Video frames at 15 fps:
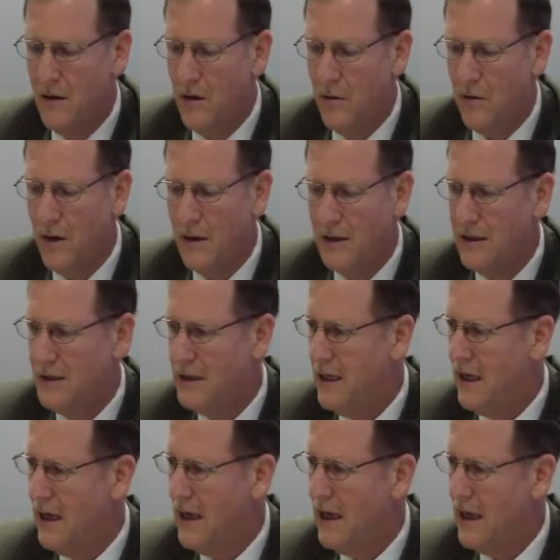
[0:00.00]
What is
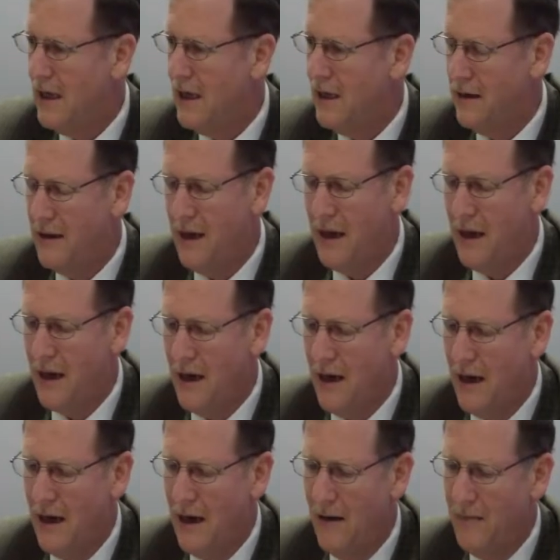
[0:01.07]
the the
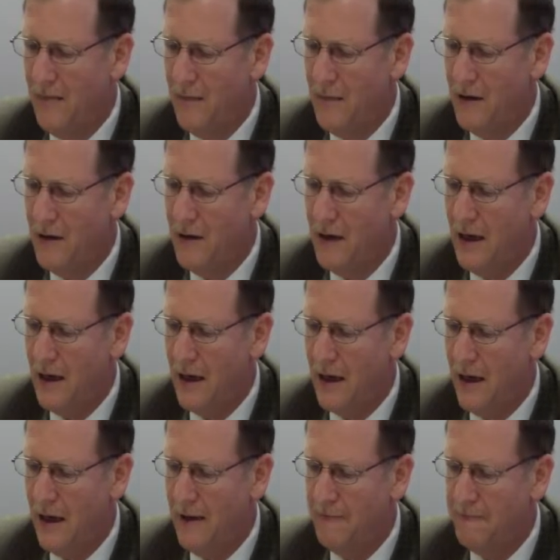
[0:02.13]
um, the
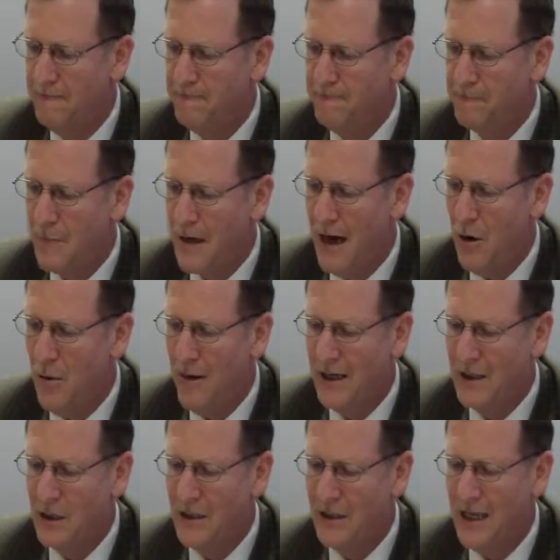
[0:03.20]
um, how
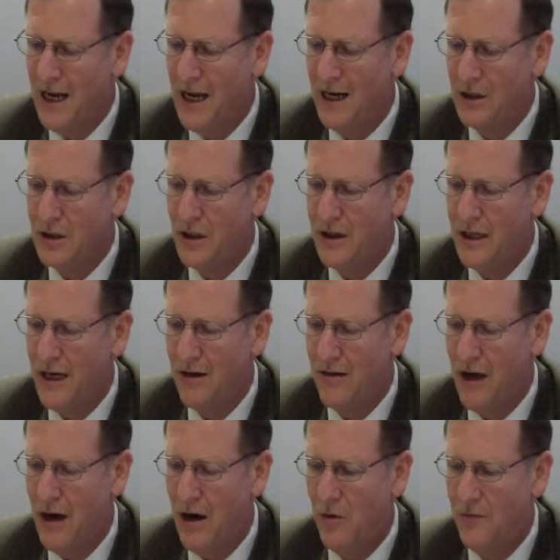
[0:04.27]
much is the larger the
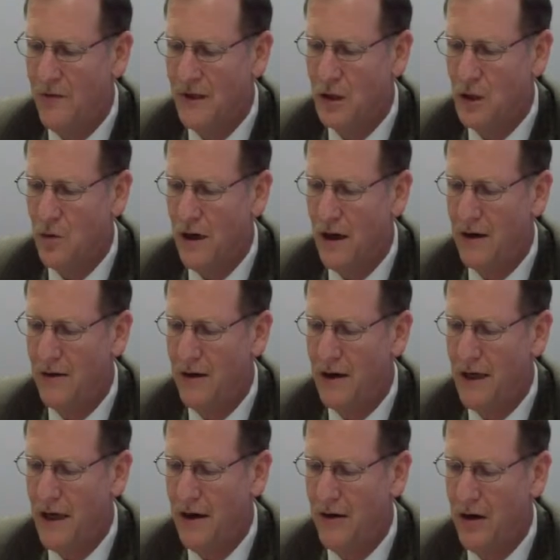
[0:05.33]
area of a square than
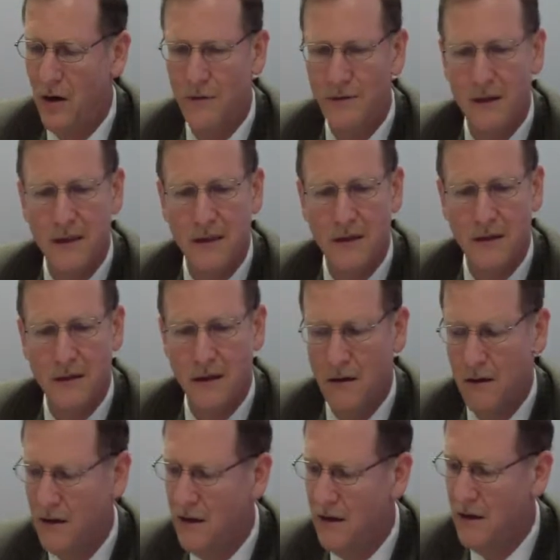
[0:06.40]
the area of the
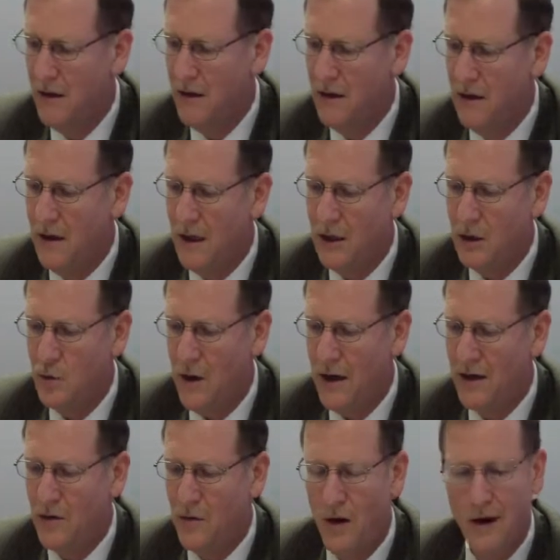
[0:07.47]
circle? It's
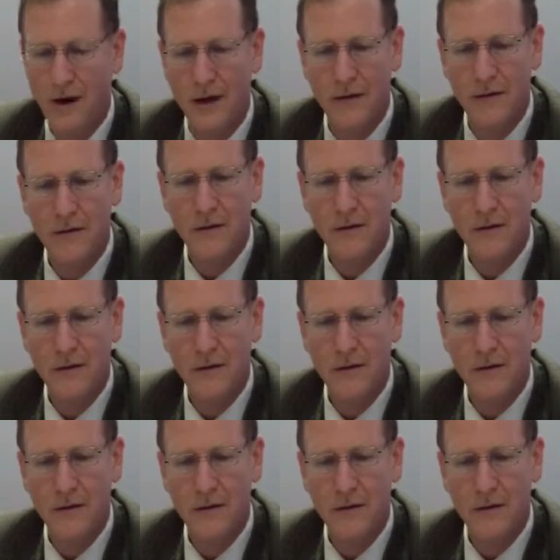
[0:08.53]
one quarter.